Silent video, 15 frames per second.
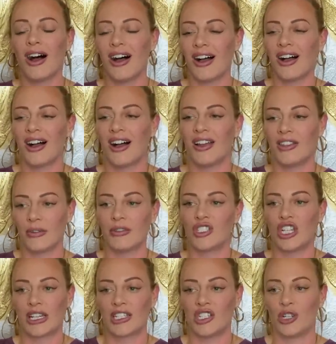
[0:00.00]
Ah, they're
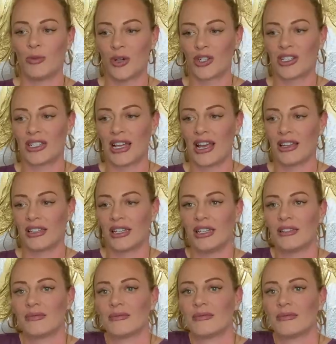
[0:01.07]
rejecting your personality.